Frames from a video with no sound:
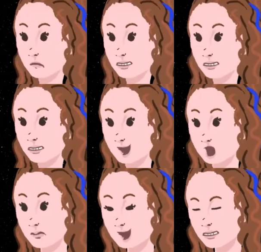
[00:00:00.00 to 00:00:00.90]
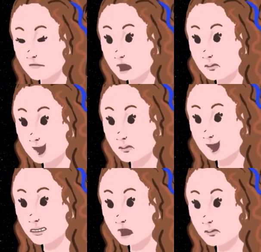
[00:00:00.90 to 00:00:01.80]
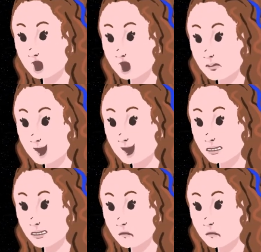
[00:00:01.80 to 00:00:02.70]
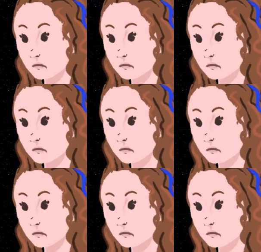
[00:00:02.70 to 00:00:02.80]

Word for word: It's good that they're so far away from us.